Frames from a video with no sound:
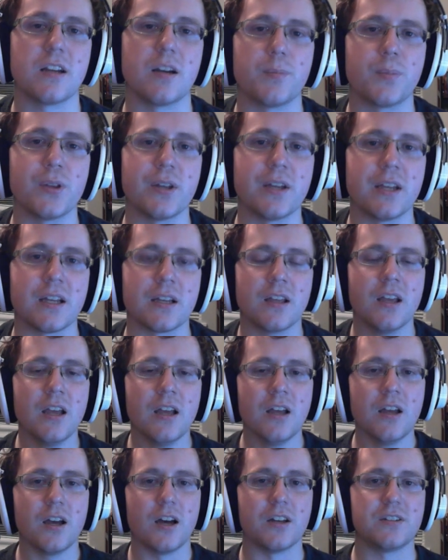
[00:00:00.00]
They are playing
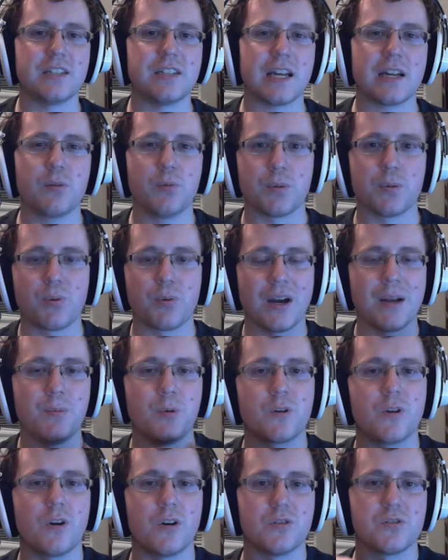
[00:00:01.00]
a deck with
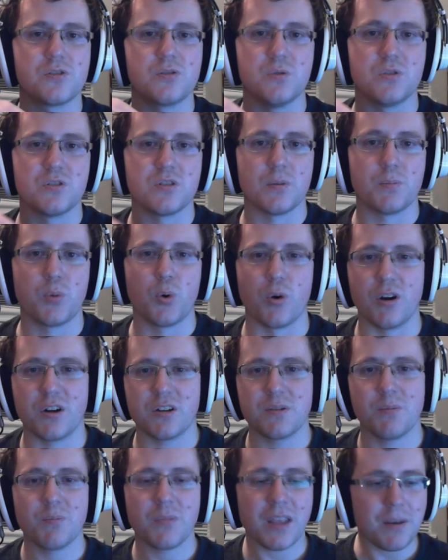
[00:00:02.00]
Primal cards to
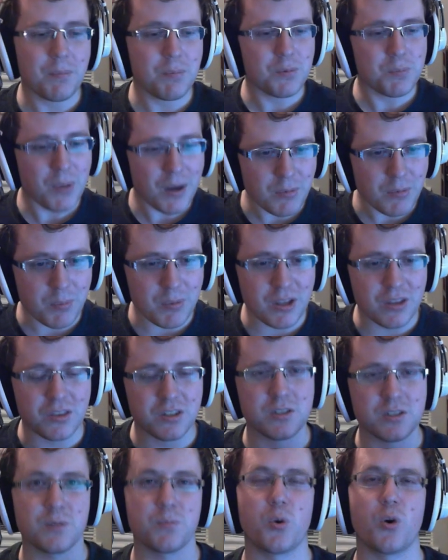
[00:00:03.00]
support. And Primal being the
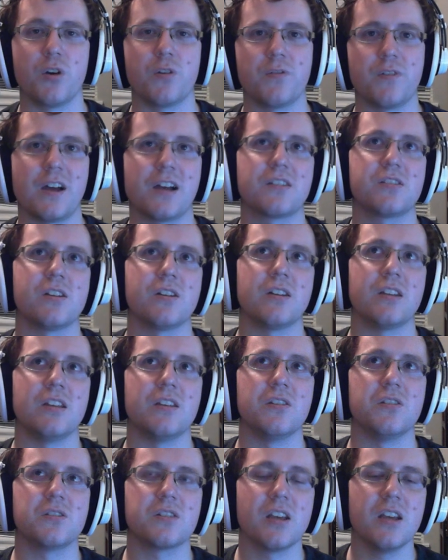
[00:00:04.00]
support faction
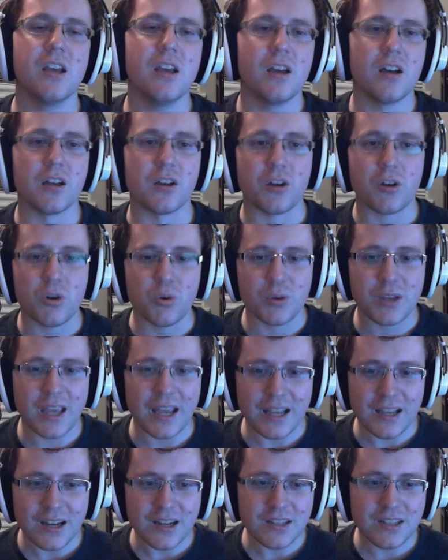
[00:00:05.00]
is an
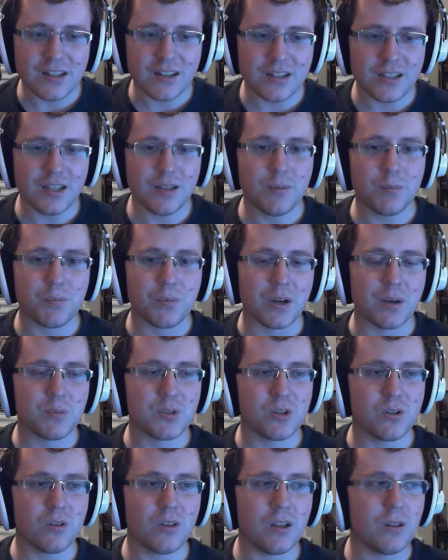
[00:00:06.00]
okay identity, but I'm
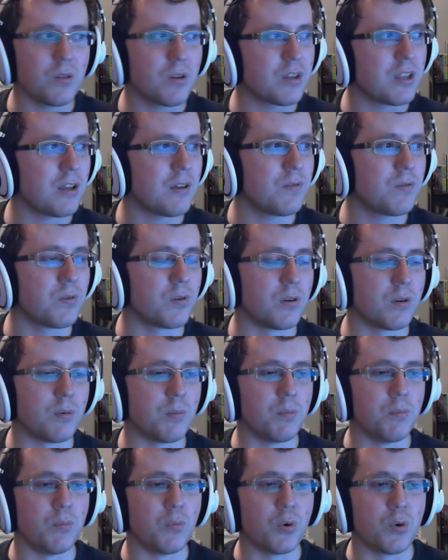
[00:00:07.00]
certainly looking
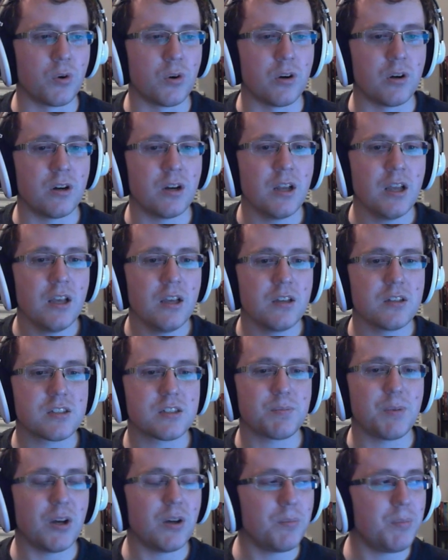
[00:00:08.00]
for more
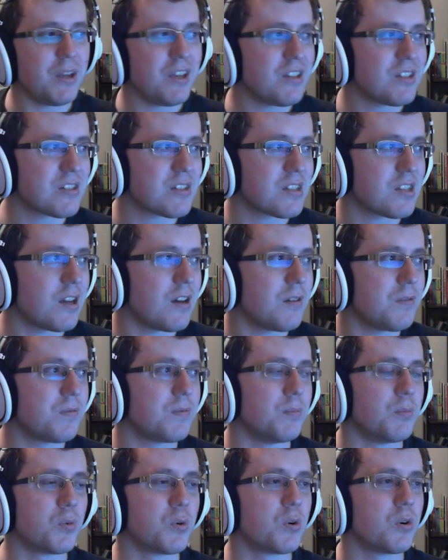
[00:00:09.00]
spell-based stuff,
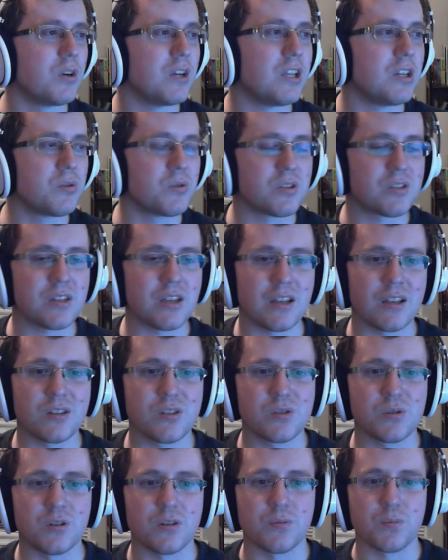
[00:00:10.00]
more interesting
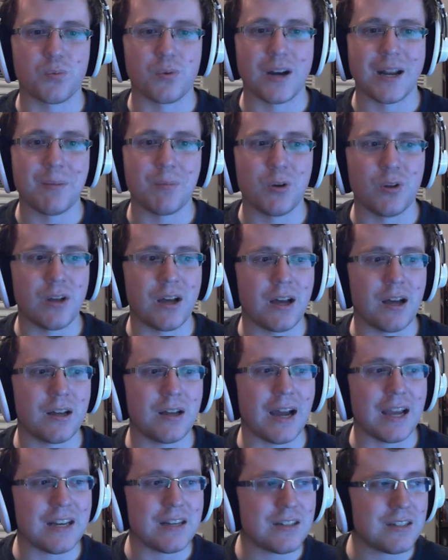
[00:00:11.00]
sort of Primal
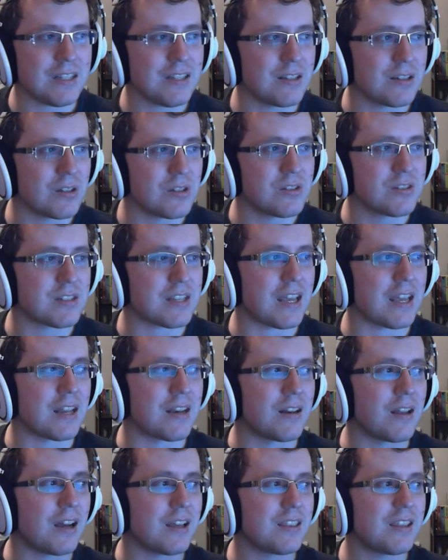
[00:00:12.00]
ideas,
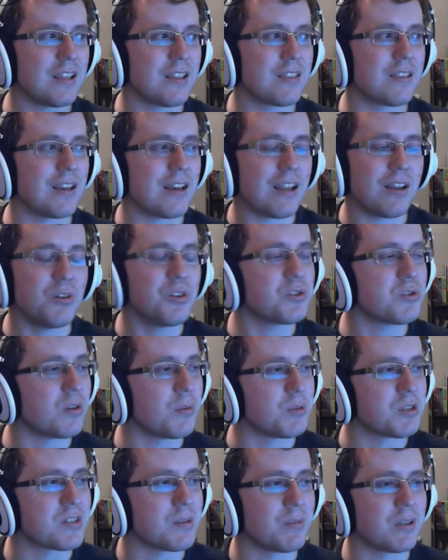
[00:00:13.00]
and I think that
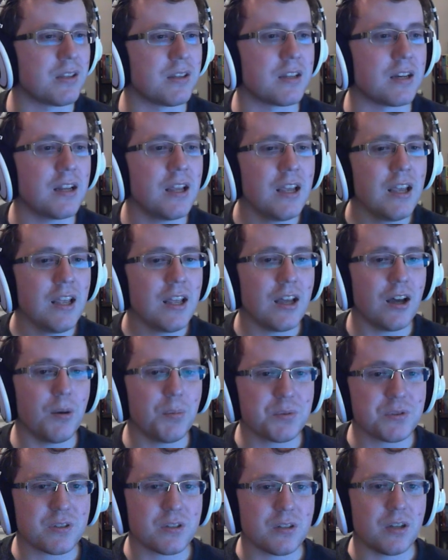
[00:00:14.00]
Hailstorm is something that
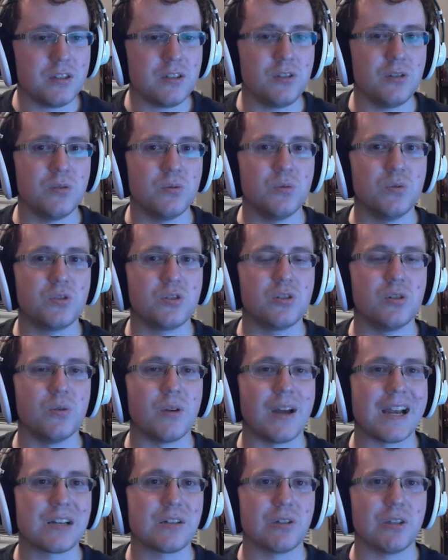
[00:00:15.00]
helps you to
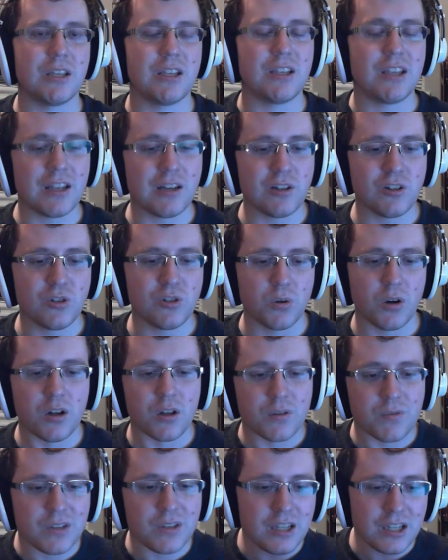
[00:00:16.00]
actually get into
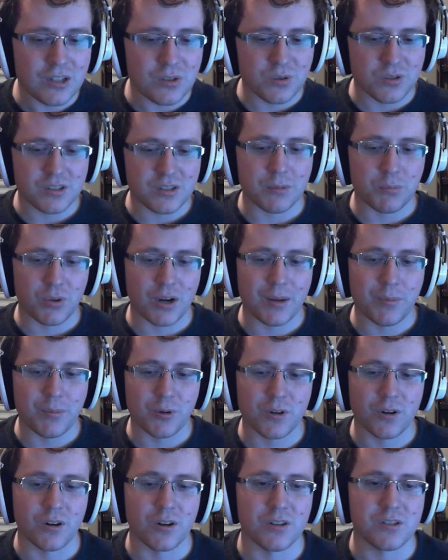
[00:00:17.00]
all of the interesting
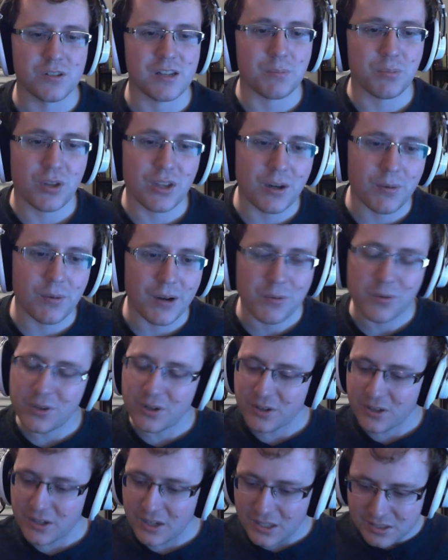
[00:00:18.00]
Primal cards and play around with
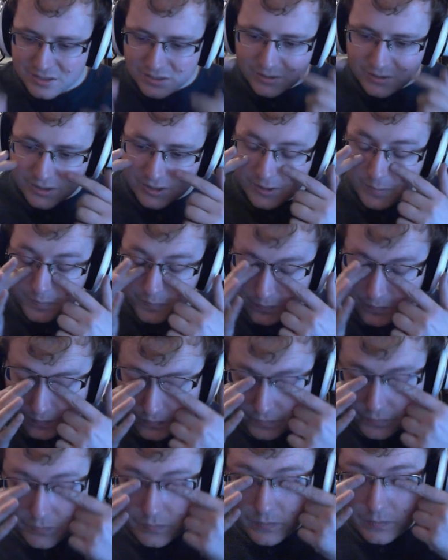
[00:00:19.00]
their guts. So
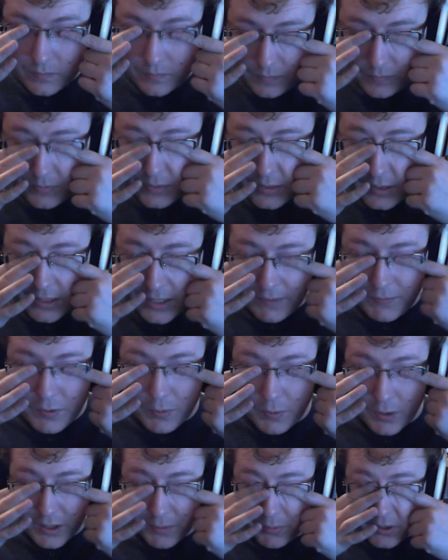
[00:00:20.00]
if
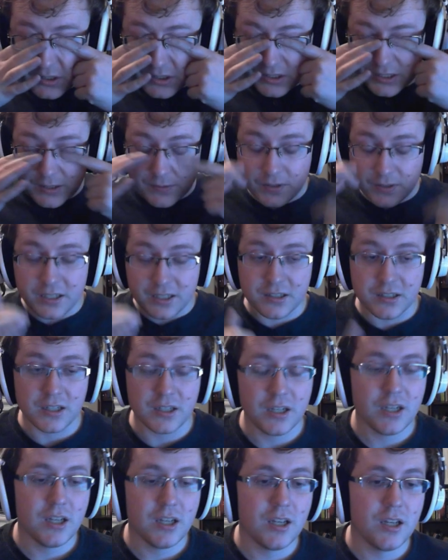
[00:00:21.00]
you want to play stuff like
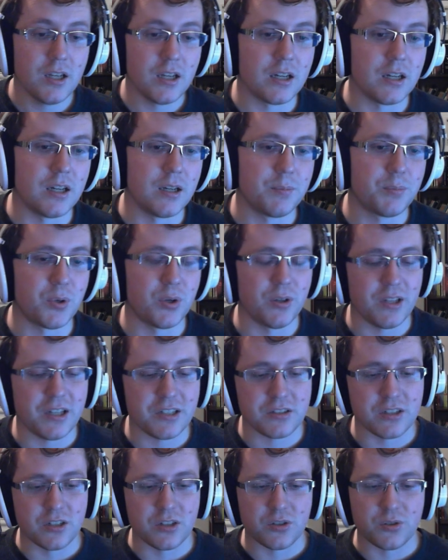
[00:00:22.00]

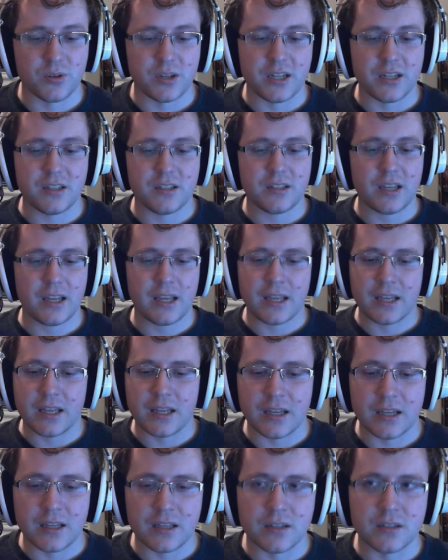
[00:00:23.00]
Pearlescent Drake
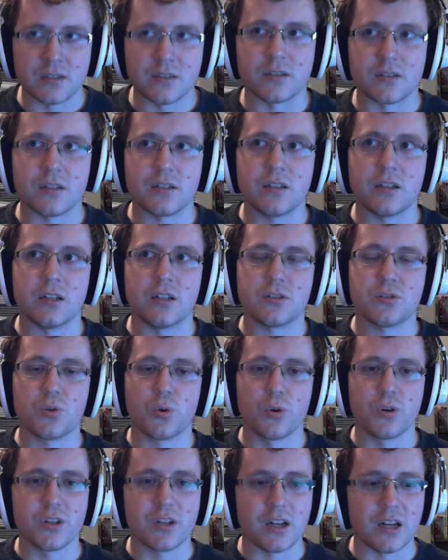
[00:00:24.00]
and
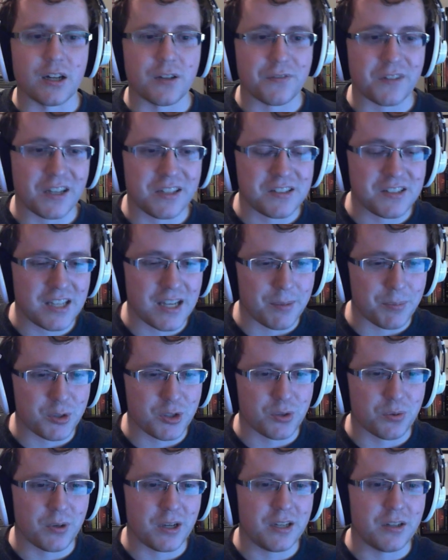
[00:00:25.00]
Torgoth, Ice Cap
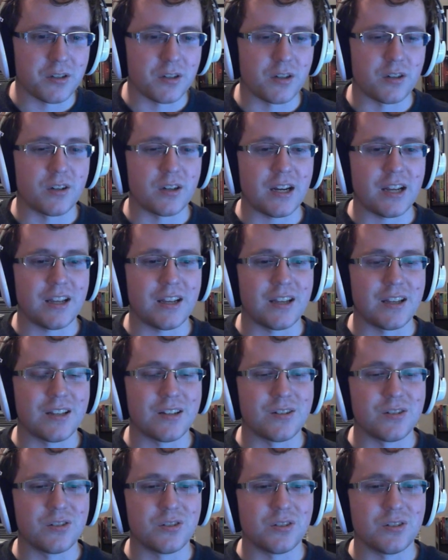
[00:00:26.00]
Trader,
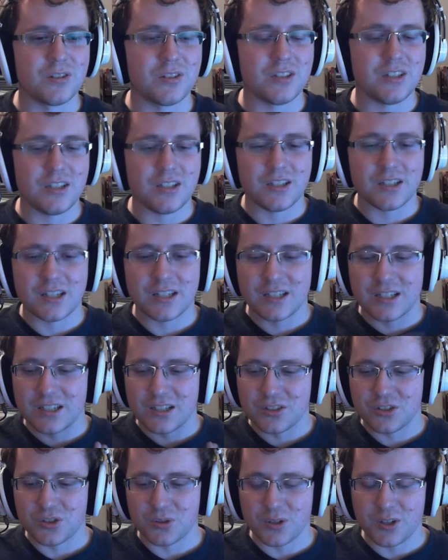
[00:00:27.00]
and the
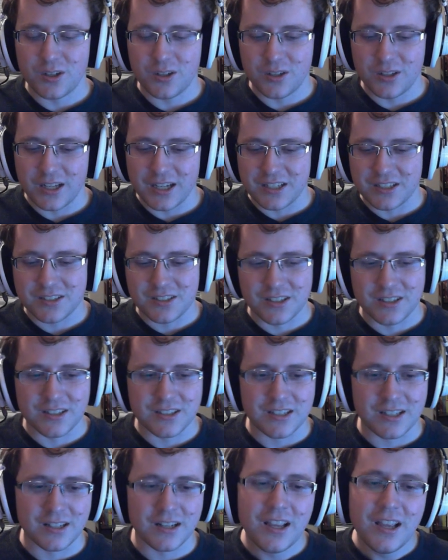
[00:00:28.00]
Jarrall
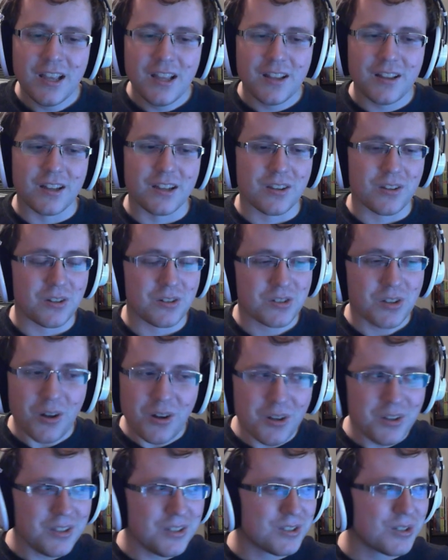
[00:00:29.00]
Iceheart, and like, there's
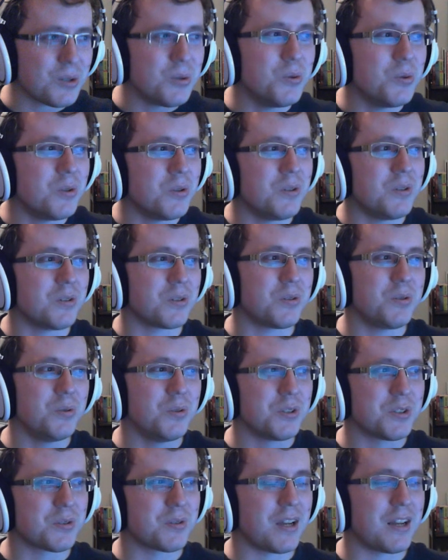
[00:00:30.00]
all these cool
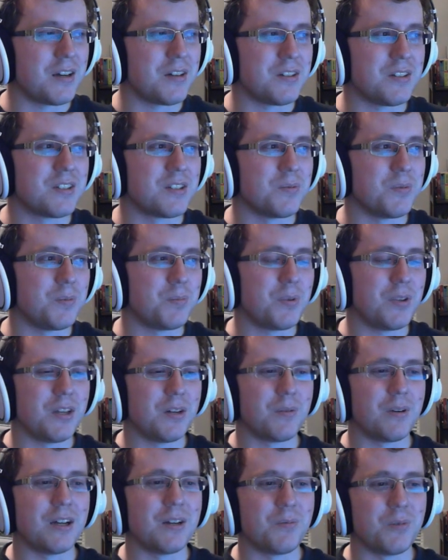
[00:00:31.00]
strategies that we played
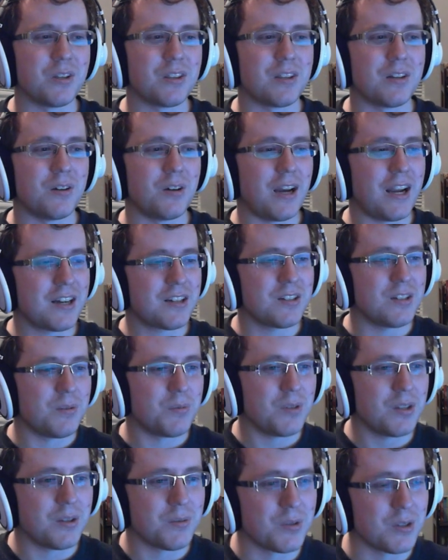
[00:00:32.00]
around with that are actually
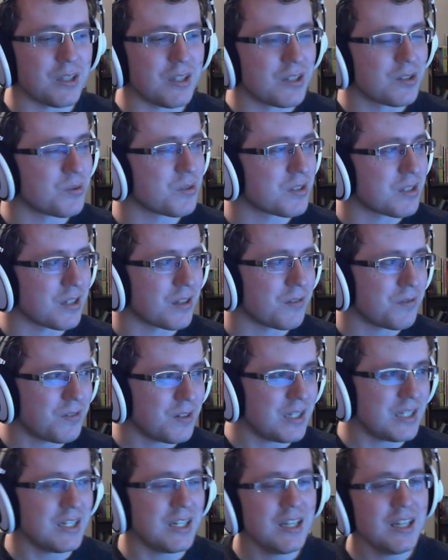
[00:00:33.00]
really interesting and
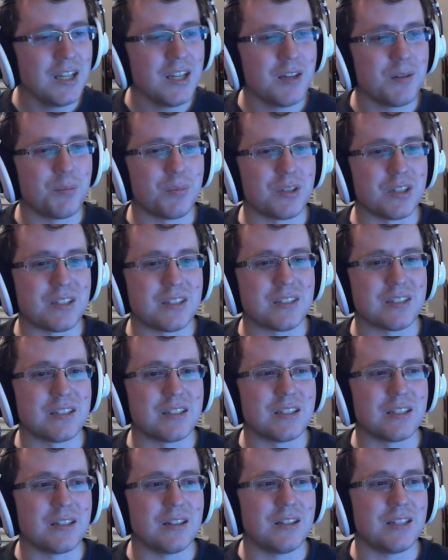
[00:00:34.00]
fun, but
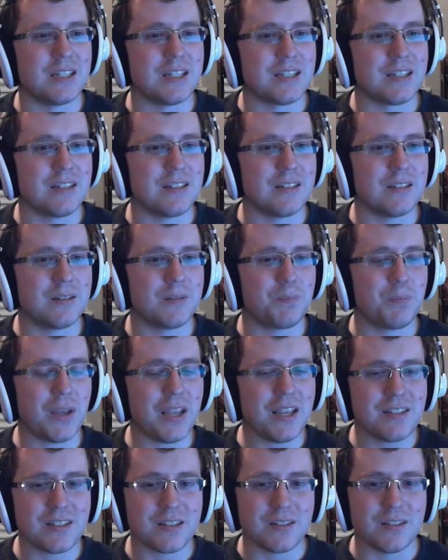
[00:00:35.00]
like,
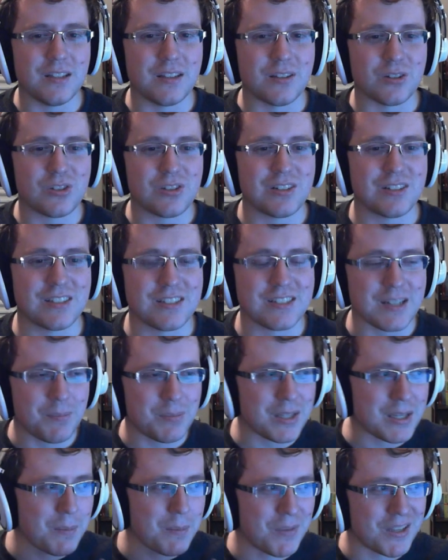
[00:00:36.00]
basically there's just
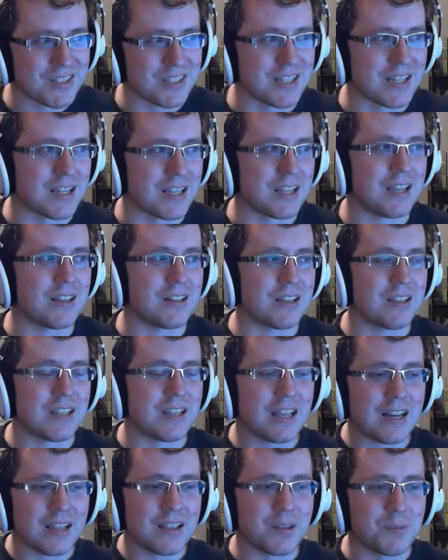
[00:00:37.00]
something missing in
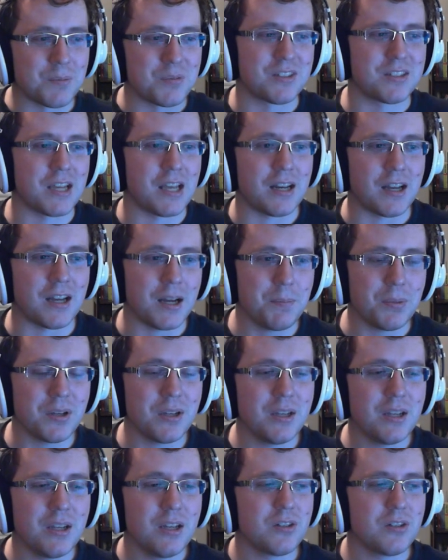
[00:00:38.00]
getting them set up.